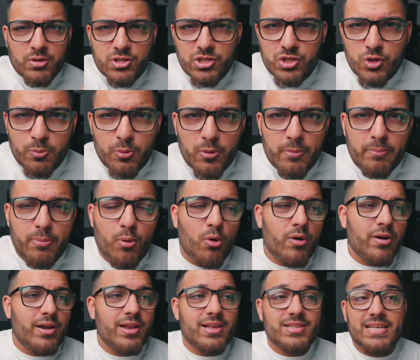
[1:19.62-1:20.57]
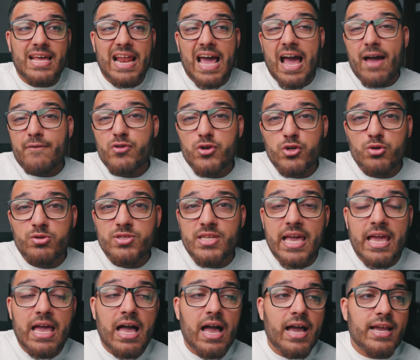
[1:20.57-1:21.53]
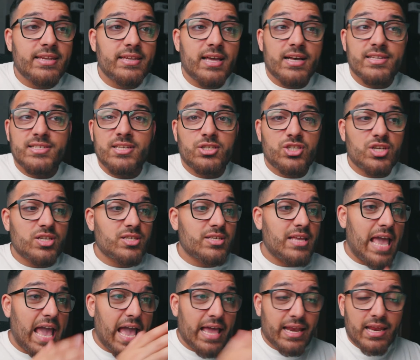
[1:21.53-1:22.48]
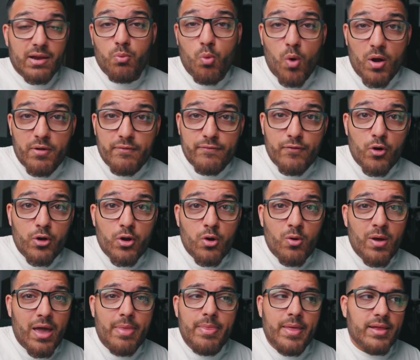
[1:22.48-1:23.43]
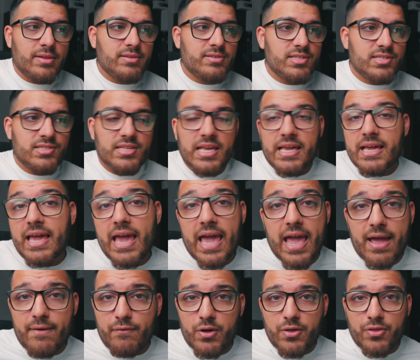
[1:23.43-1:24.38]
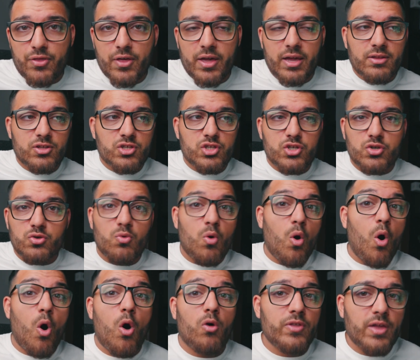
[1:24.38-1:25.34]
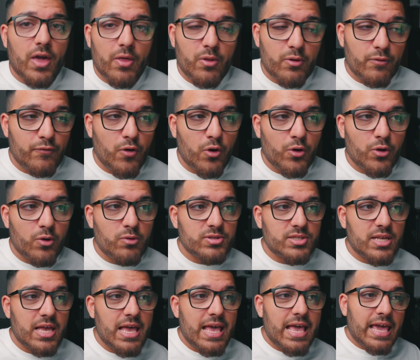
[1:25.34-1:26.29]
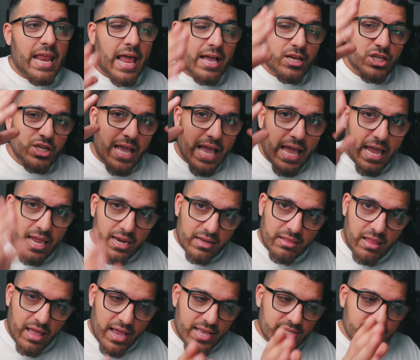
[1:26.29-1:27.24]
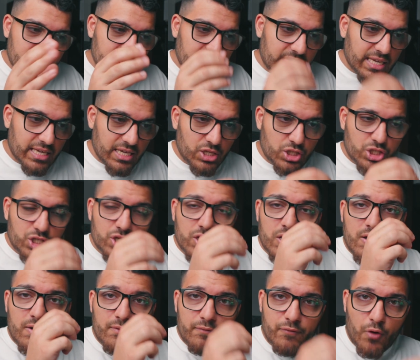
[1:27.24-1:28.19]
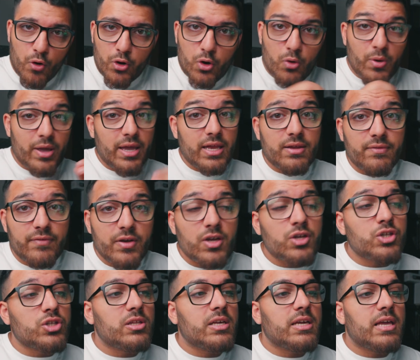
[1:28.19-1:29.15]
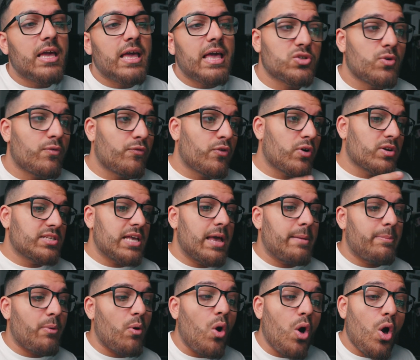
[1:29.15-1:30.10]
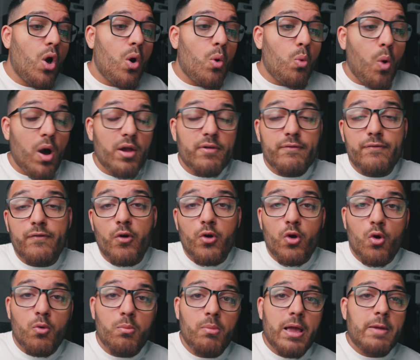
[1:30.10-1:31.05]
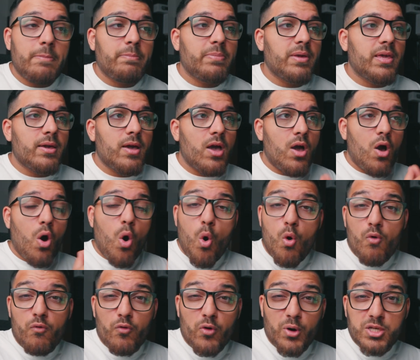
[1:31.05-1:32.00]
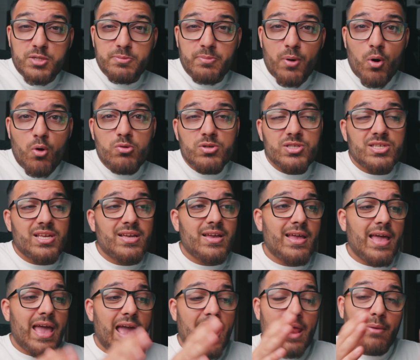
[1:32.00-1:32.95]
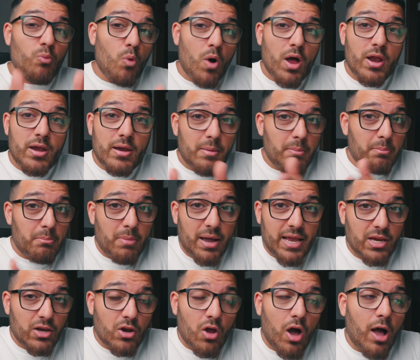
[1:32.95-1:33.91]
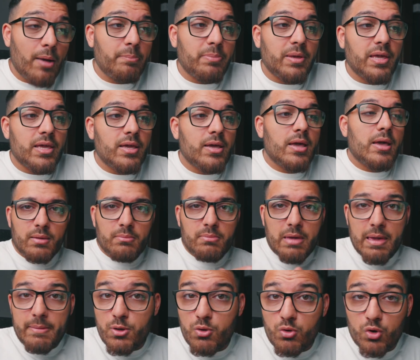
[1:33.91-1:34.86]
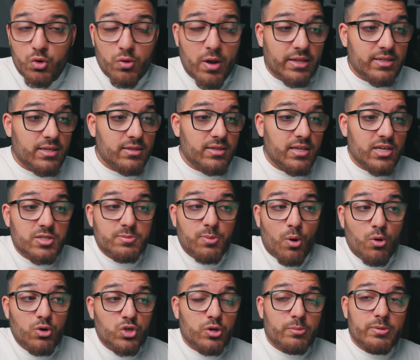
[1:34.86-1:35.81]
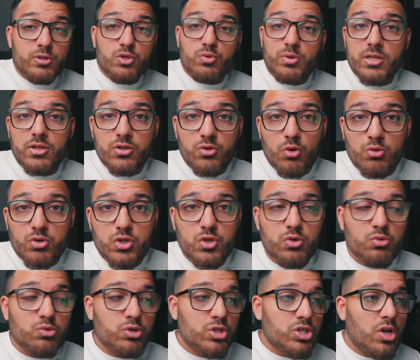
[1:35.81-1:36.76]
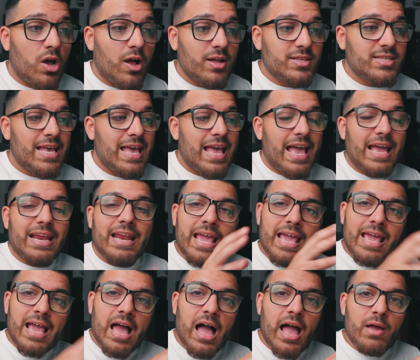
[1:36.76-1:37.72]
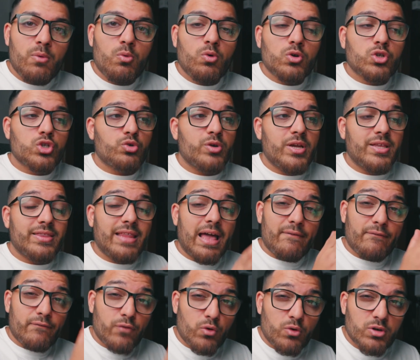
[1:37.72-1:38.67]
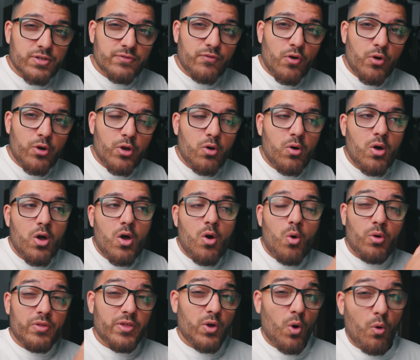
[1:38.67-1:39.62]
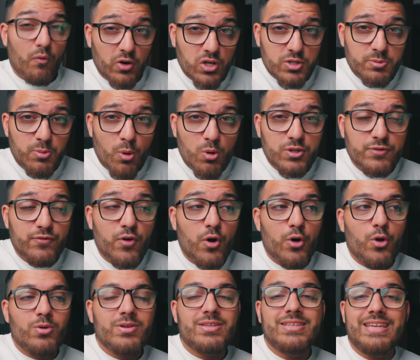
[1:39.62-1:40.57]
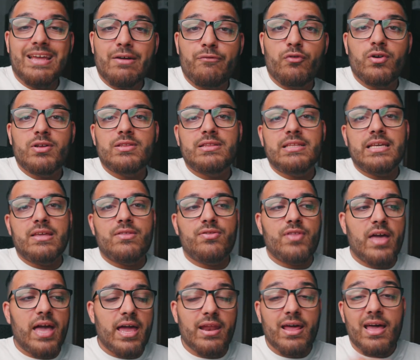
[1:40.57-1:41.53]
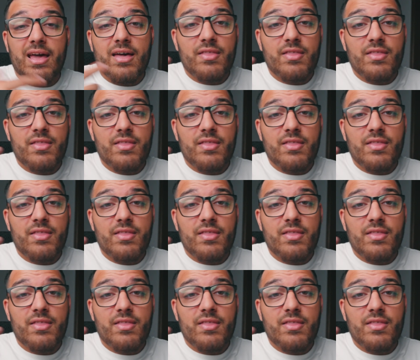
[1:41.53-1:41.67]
what's super important is that Aftershoot's AI doesn't just edit one photo and then sync everything to all the other photos. It actually analyzes each photo individually. So for example, one photo might be overexposed and one might not be. Maybe you corrected the exposure between those two shots, and AI will treat that first photo or the overexposed photo differently than